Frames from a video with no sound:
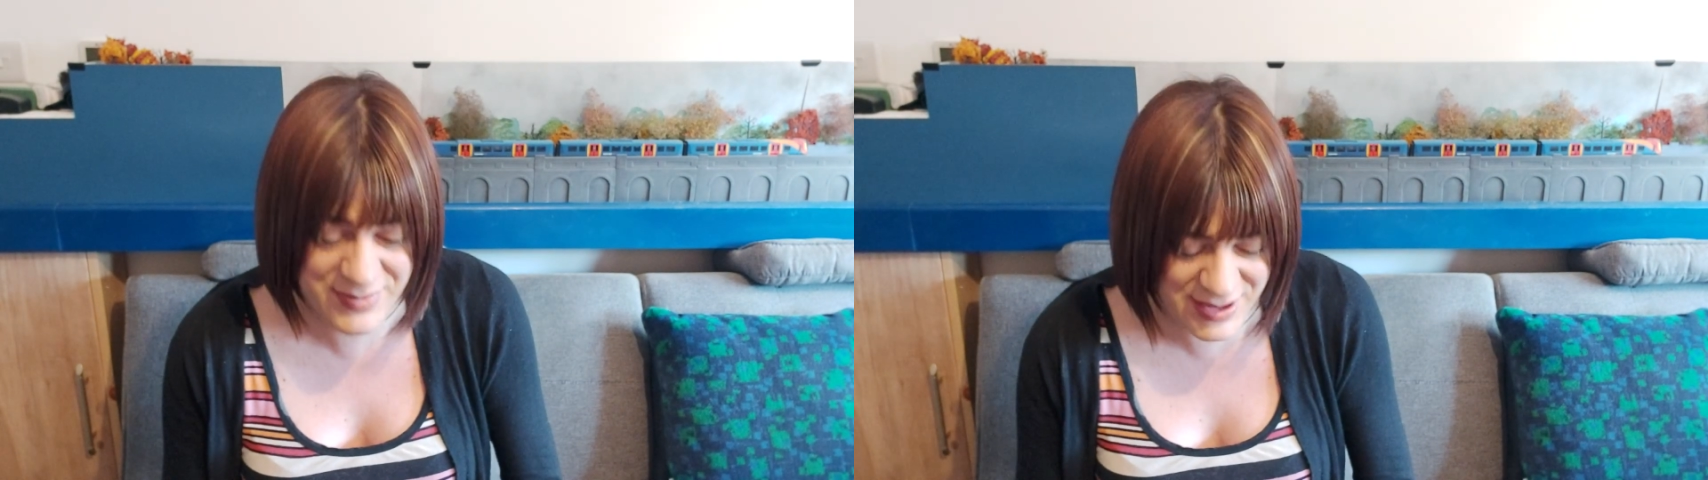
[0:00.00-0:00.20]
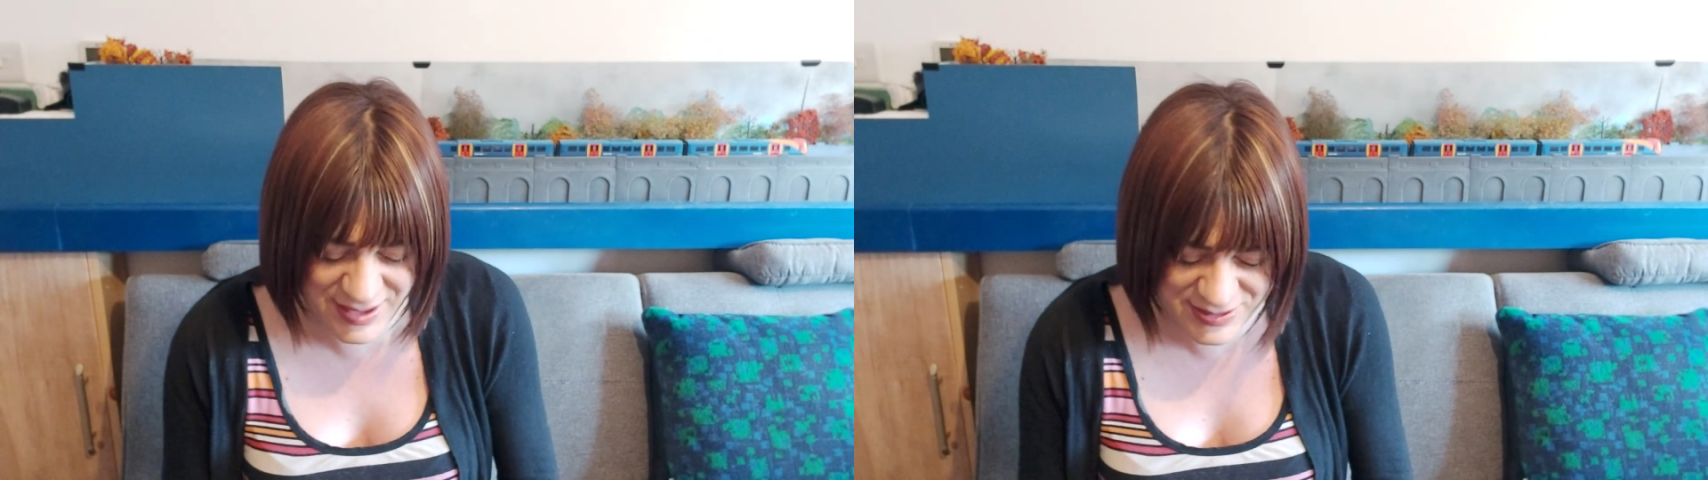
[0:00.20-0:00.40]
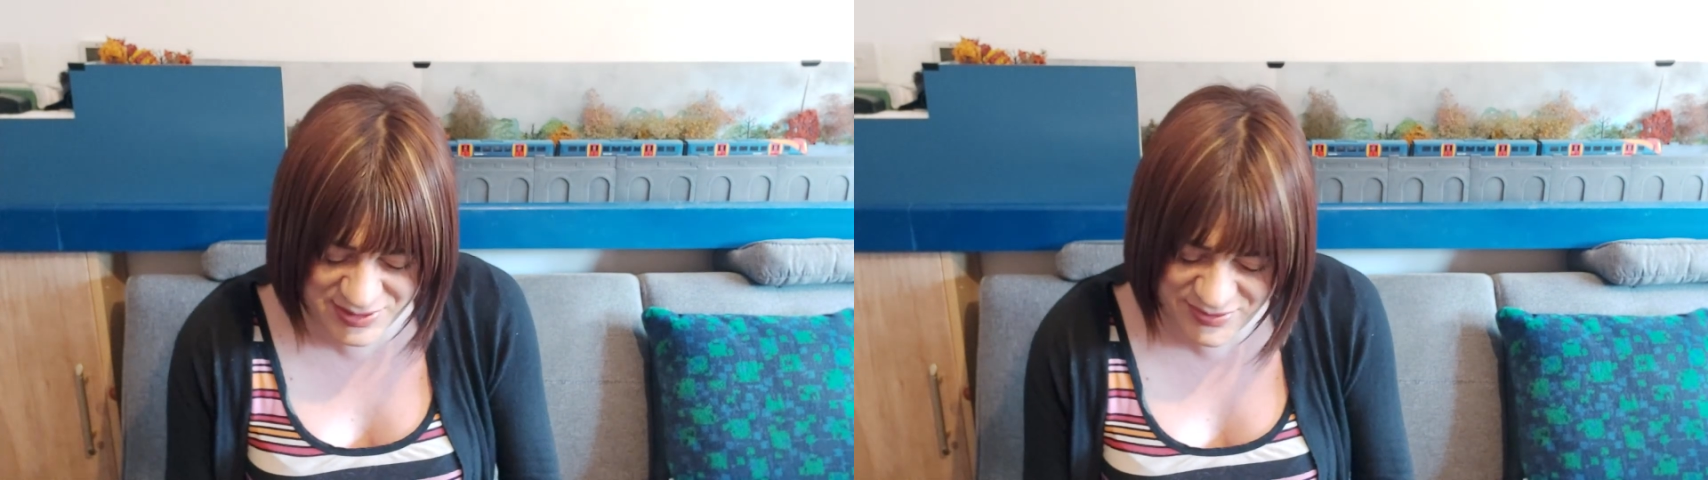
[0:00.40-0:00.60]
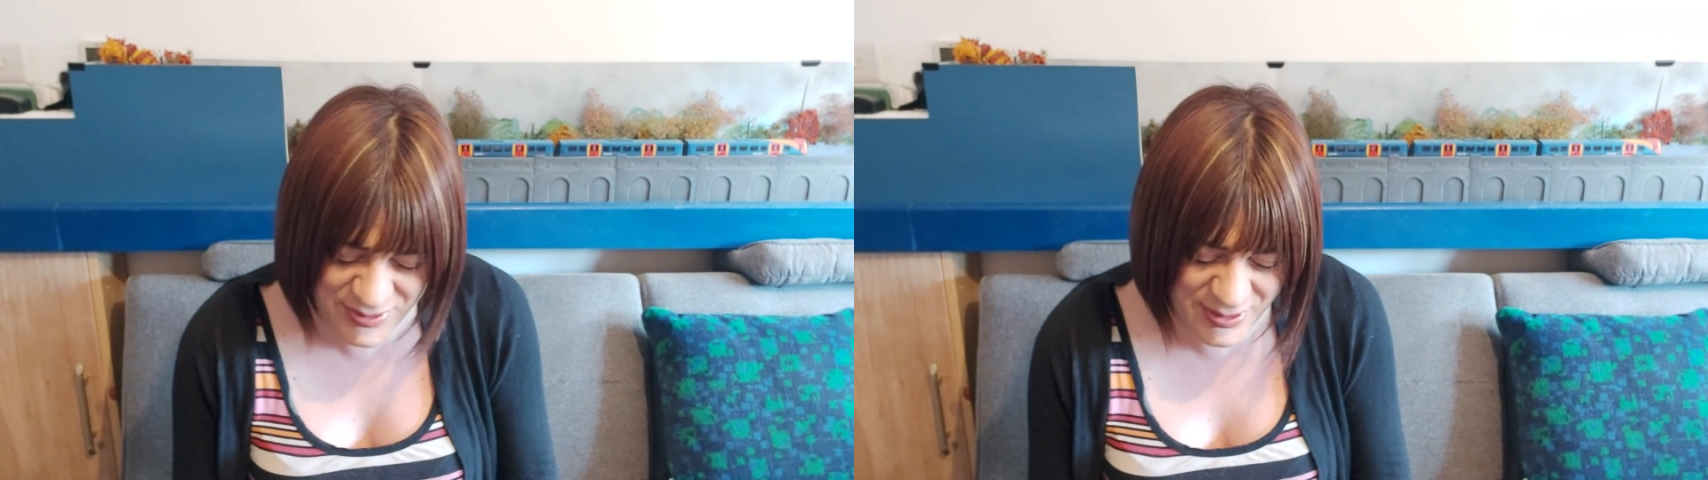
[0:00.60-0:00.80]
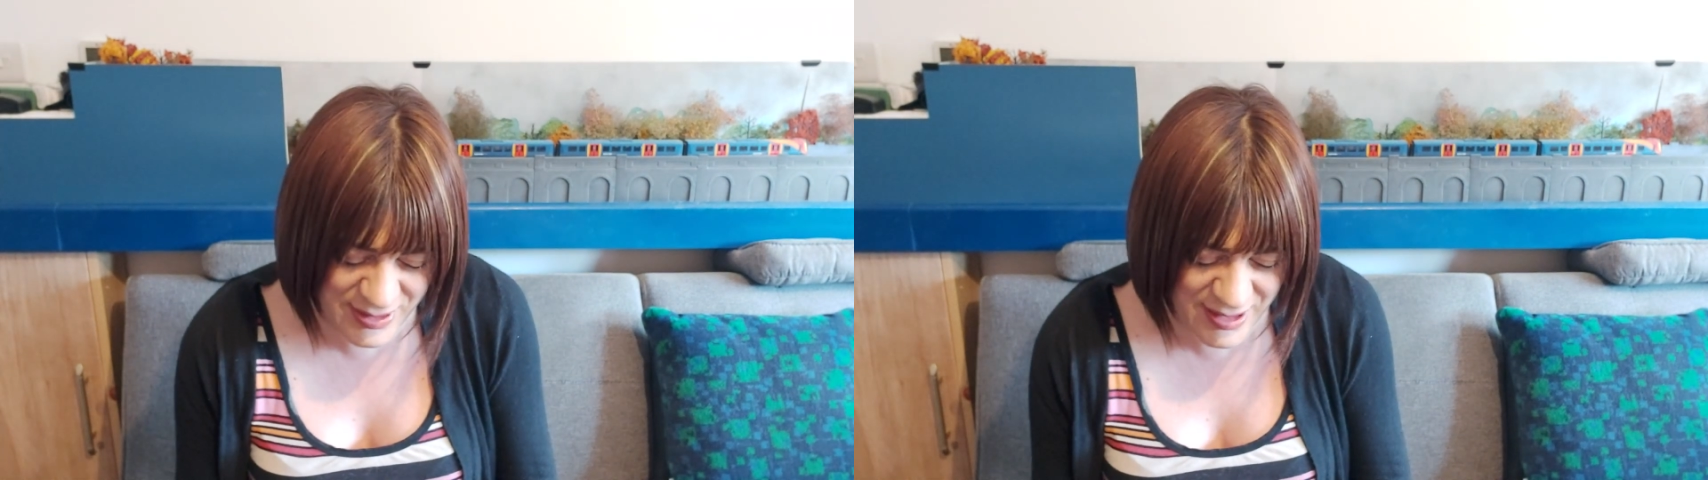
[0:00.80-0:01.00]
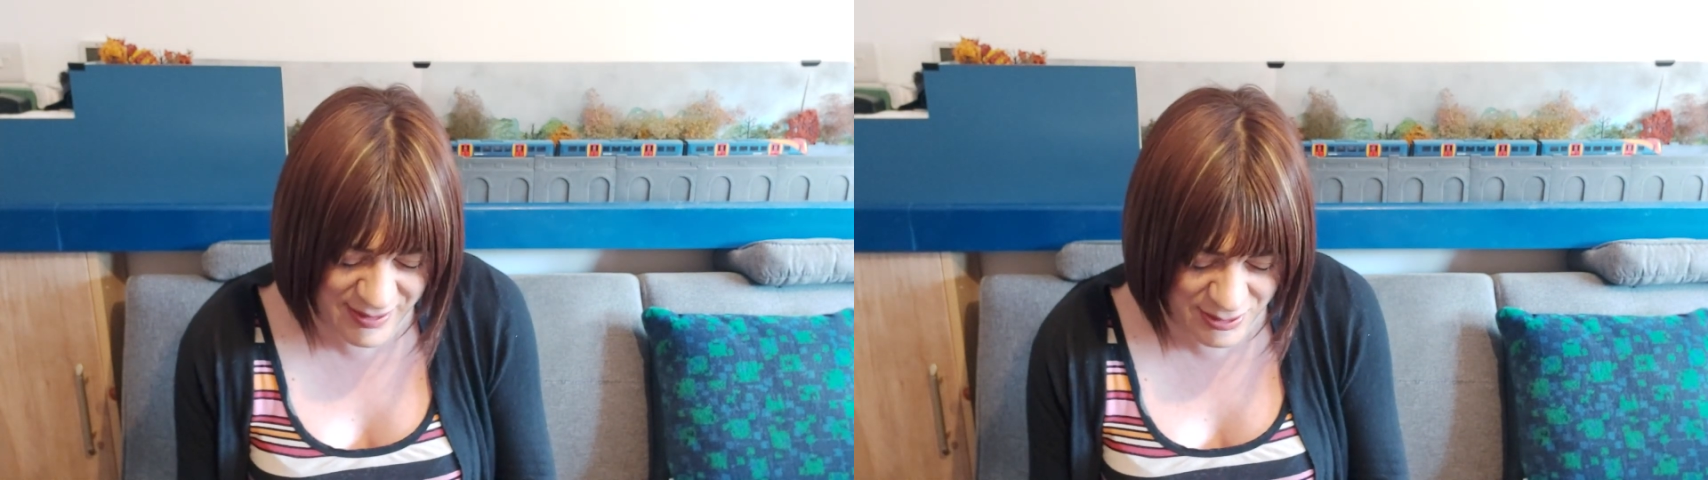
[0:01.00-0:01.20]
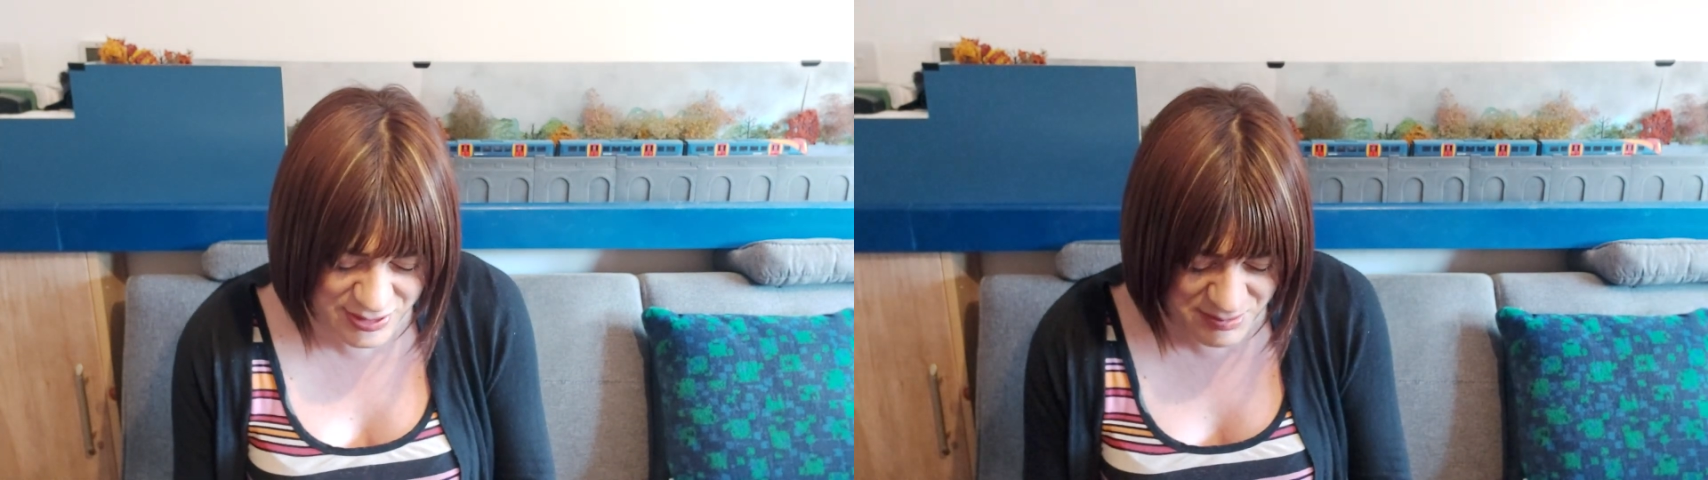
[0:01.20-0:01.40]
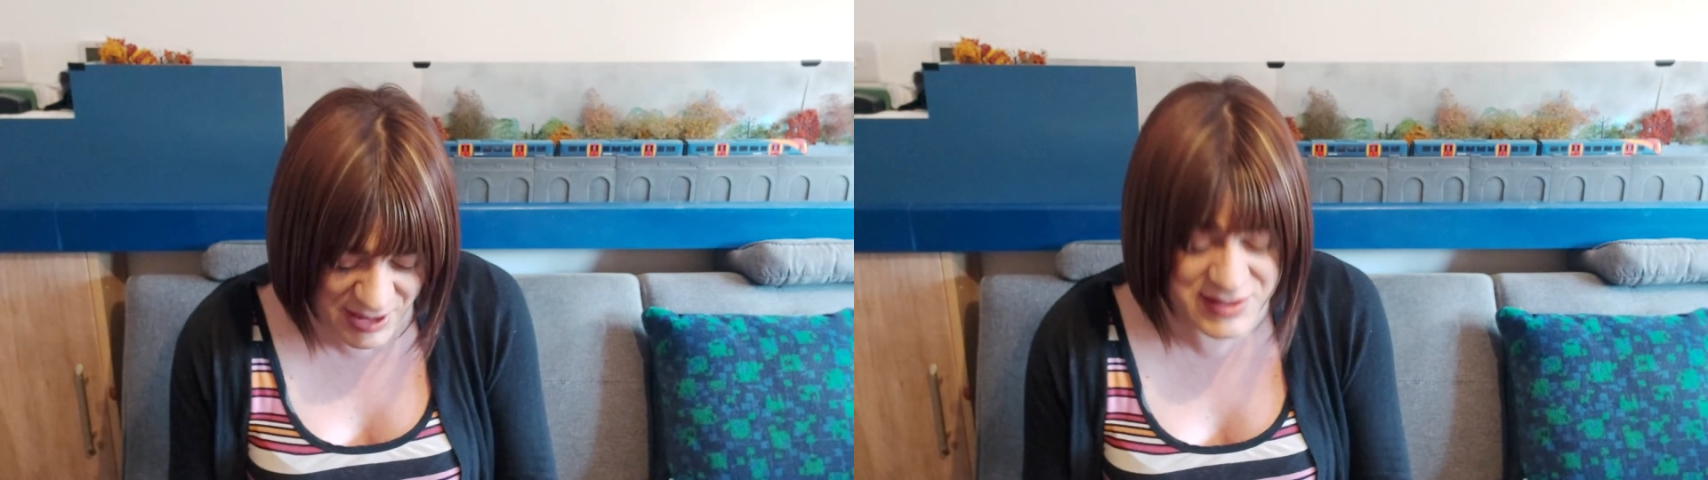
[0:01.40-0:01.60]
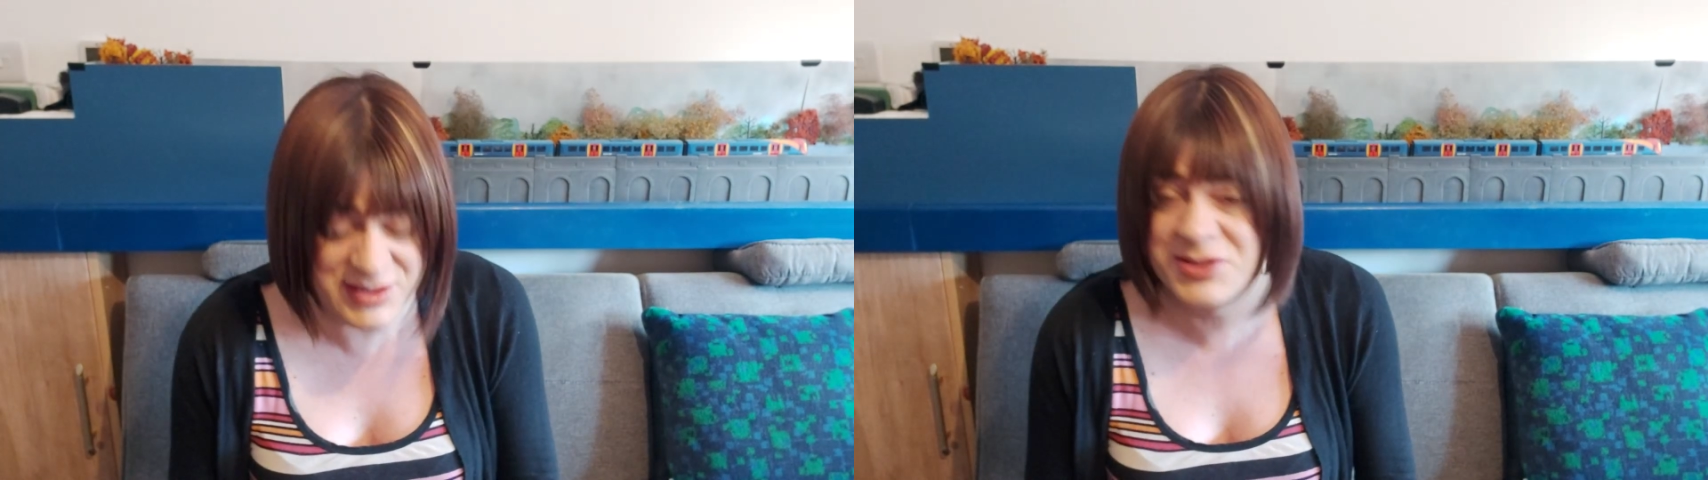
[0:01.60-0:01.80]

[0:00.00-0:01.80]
I just thought, oh, it looks amazing.